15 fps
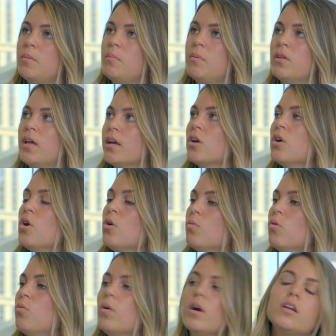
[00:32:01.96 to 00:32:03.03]
people like,
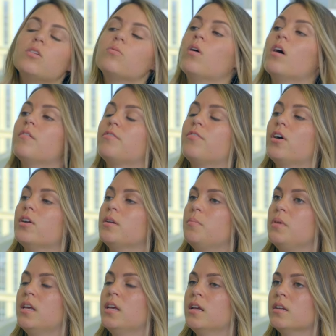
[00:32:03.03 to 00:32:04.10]
well, where do you want Fawn to
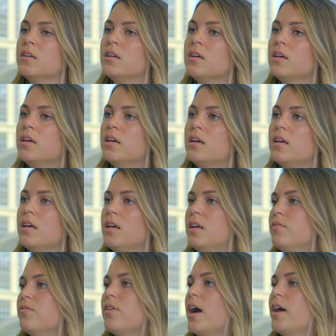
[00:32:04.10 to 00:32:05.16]
be in
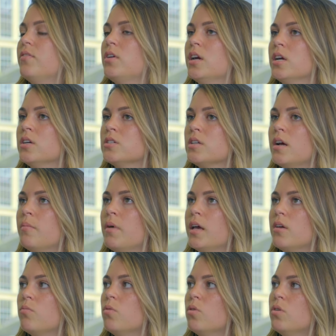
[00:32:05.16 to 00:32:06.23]
in five years? And I'm
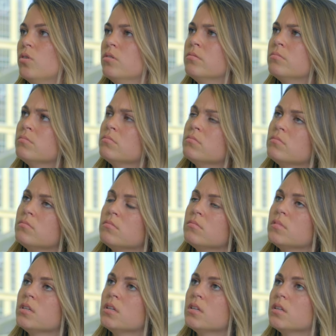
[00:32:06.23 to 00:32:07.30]
like, well,
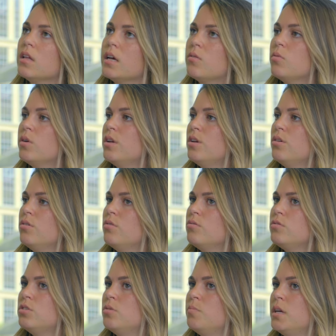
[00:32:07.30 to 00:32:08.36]
like what do you
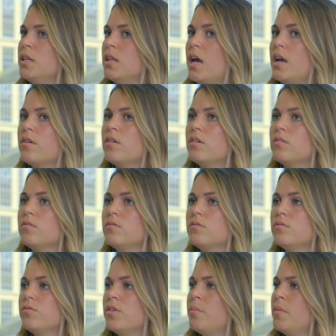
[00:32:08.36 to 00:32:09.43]
do you mean like
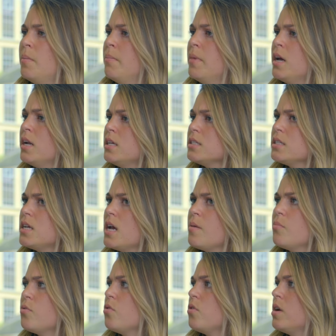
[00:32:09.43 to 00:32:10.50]
from a money
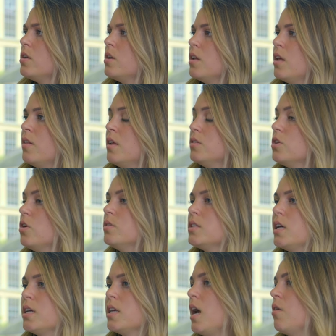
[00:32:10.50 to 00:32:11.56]
standpoint? And it's always
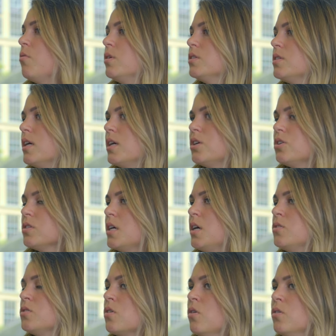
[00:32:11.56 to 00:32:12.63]
like, yeah, what's like your
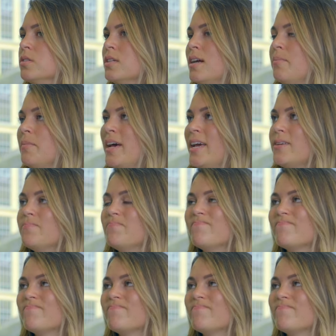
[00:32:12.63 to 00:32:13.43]
sales goals? And I'm like,